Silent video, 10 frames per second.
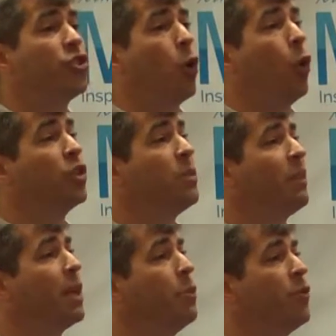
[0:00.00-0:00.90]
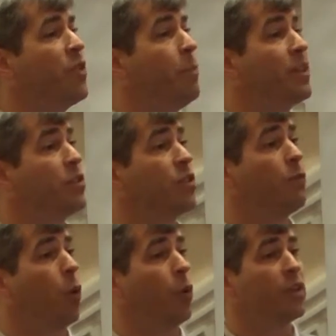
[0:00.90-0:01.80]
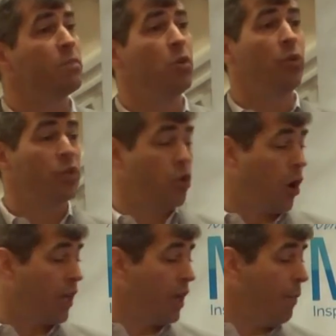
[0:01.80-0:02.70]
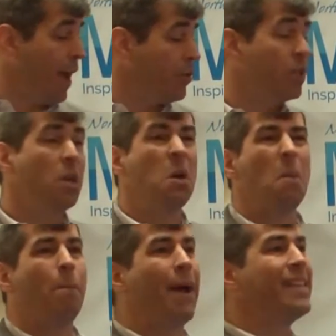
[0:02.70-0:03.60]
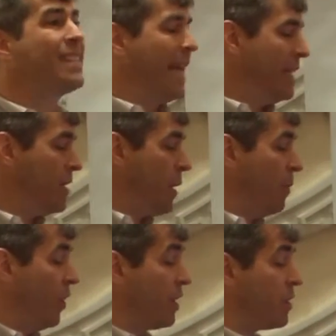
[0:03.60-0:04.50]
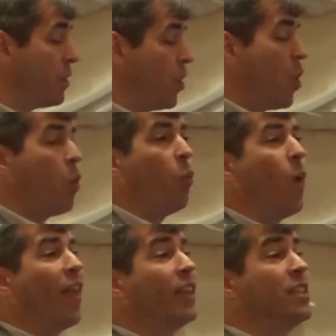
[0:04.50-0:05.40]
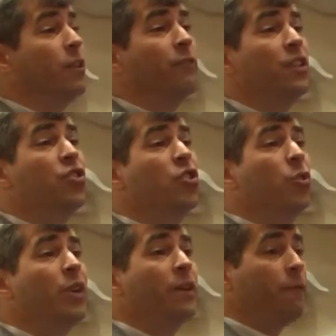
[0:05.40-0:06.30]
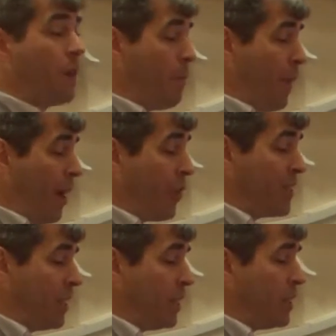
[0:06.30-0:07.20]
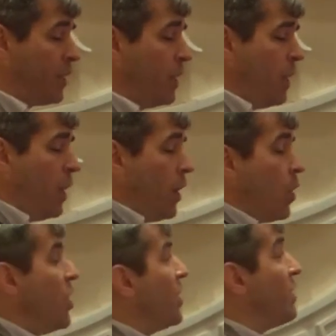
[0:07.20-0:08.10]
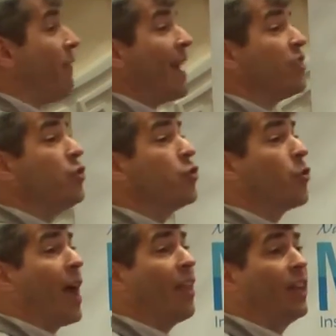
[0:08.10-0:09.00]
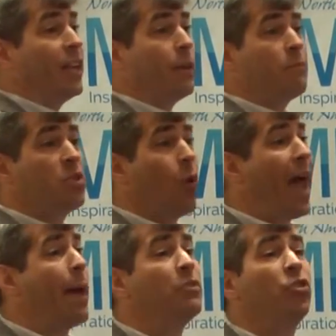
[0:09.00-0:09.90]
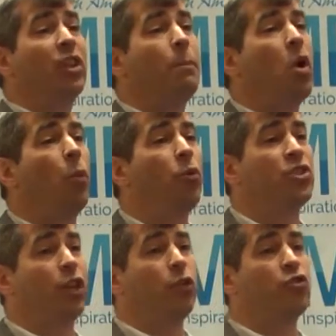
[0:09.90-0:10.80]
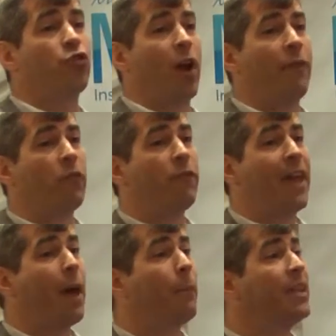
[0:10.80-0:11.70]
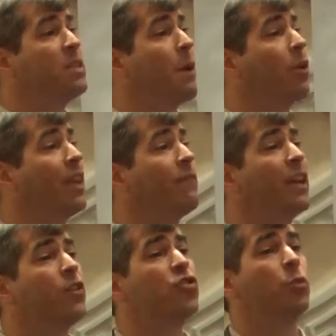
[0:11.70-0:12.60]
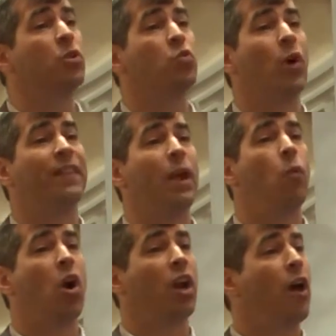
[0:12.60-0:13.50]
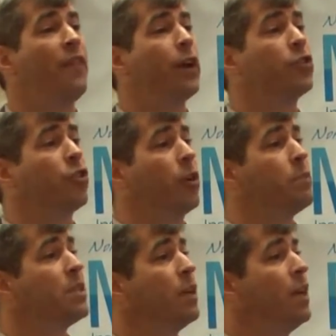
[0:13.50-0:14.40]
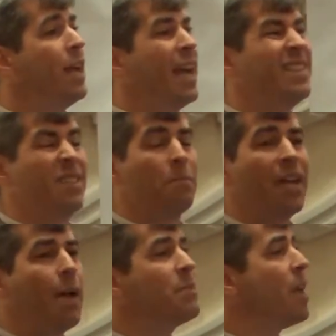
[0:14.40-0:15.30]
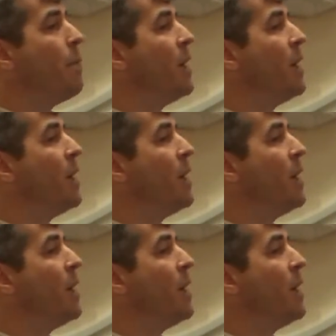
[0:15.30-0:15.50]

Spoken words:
to ultimately move the business forward, as Mu was talking about. Bite-sized stimulus, relative, intuitive comparisons, device neutrality. So absolutely mobile is a huge driver of that, but it's about giving consumers what they want on their terms. And sometimes I'm